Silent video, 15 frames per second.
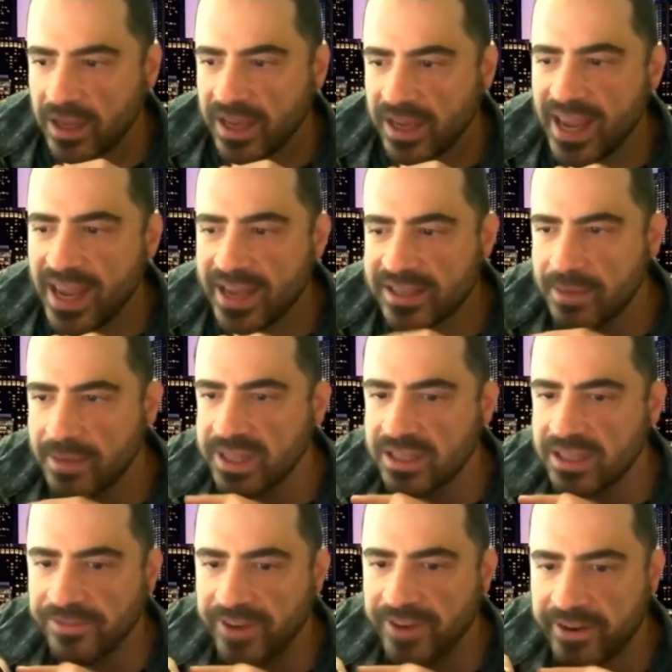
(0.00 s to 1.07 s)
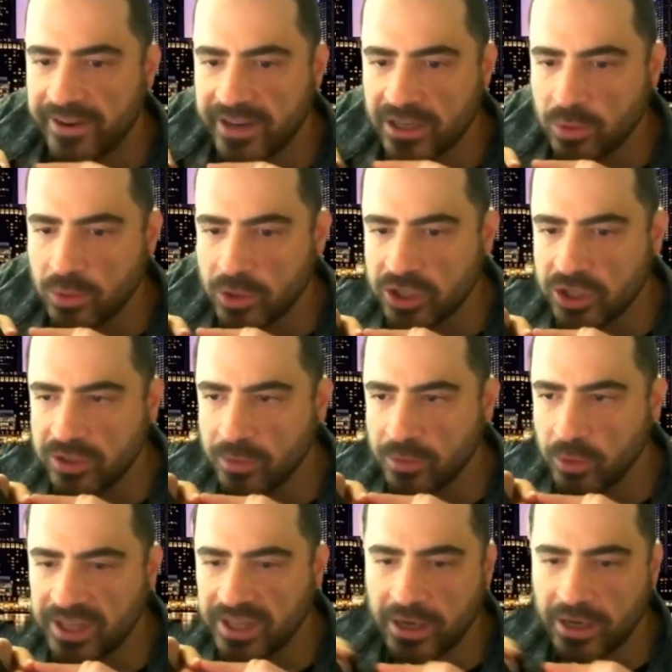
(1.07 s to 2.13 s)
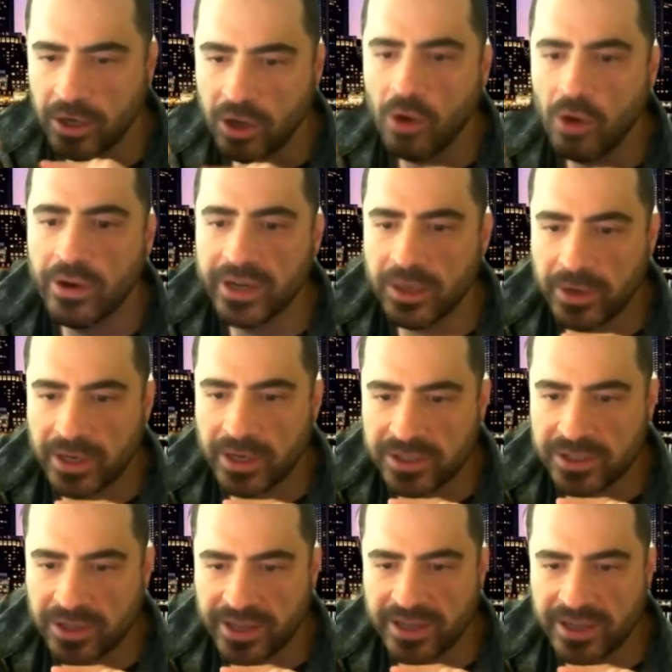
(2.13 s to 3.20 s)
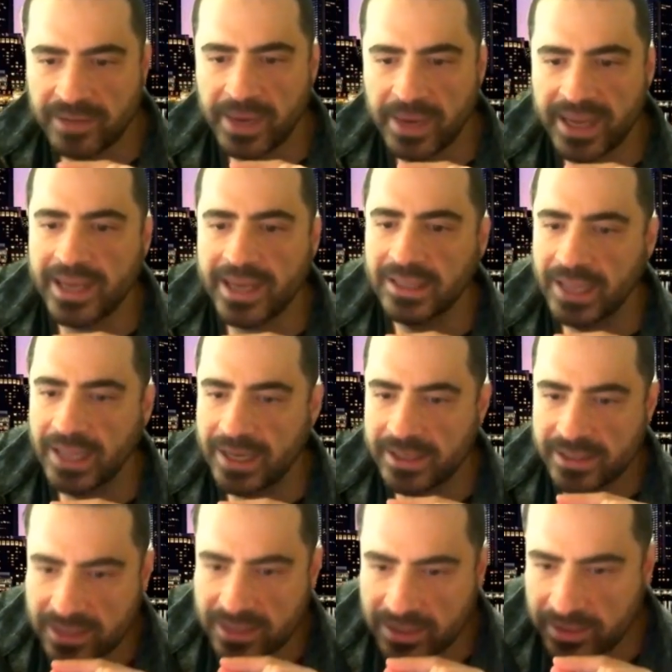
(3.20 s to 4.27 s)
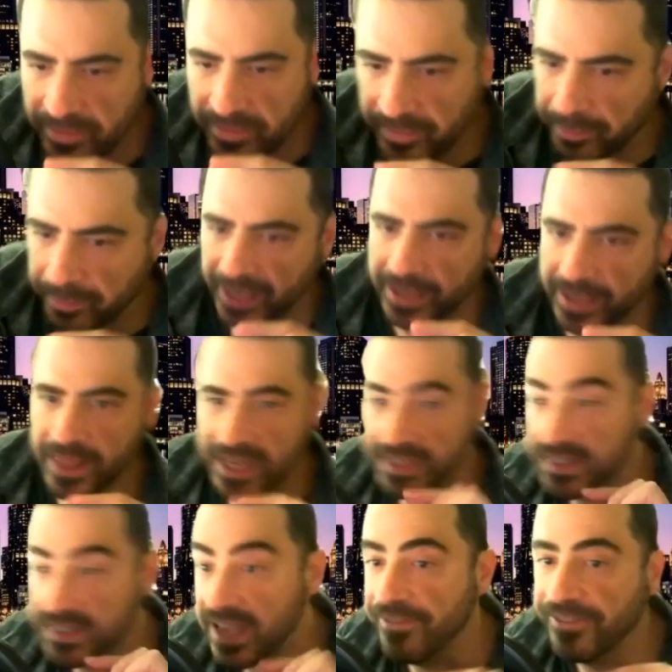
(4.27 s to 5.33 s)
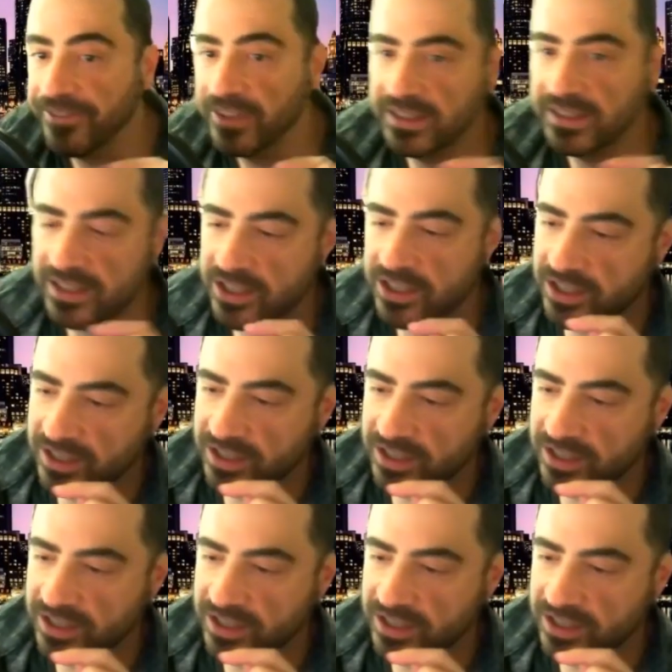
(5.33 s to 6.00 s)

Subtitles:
yeah, some of these variants didn't go anywhere, so they didn't make headlines. But they definitely did.